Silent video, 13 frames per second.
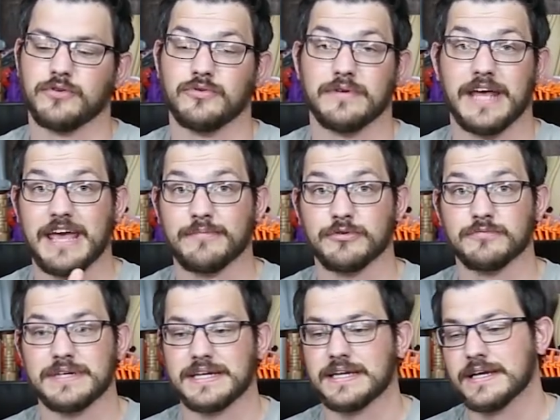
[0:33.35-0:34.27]
You enabled
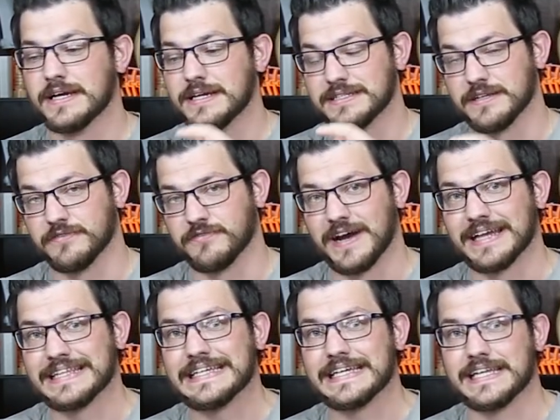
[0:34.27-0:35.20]
me to
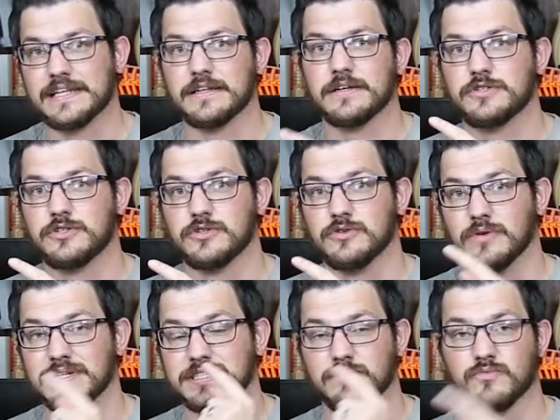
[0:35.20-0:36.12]
finally get
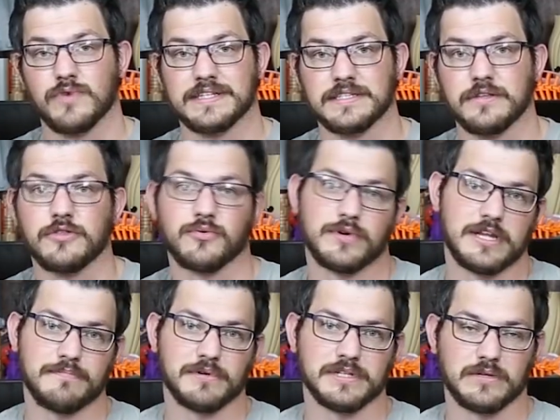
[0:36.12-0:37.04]
into some resin
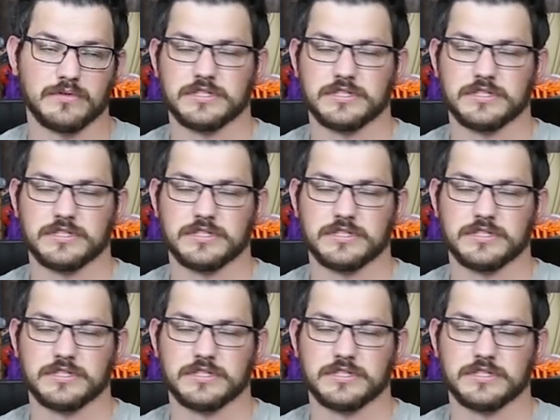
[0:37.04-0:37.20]
3D printing,